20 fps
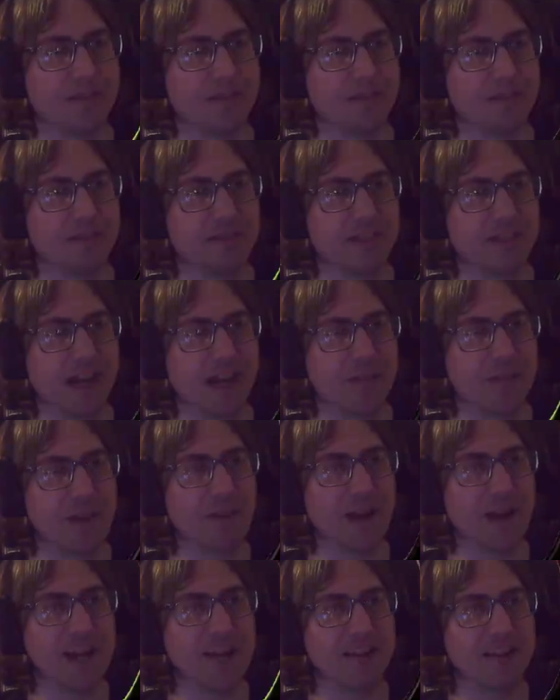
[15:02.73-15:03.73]
Out of my
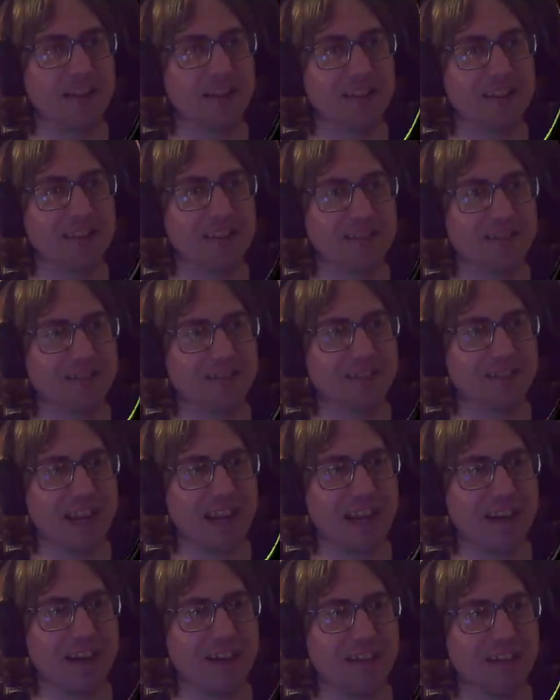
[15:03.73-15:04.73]
way.
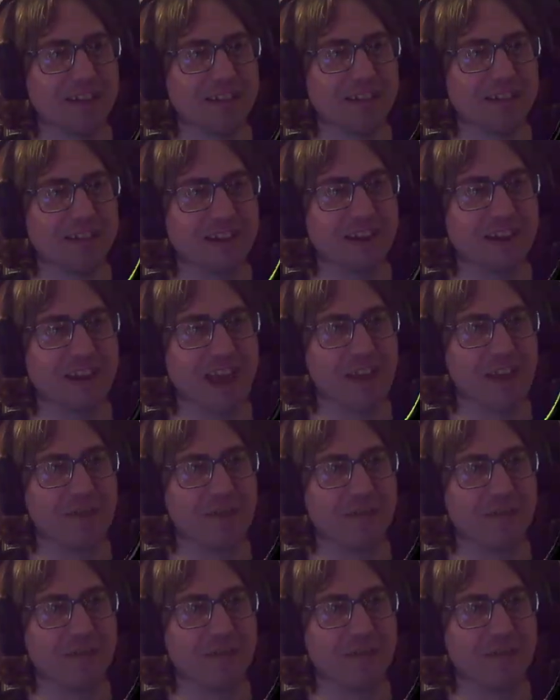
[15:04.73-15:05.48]
Thing. Okay.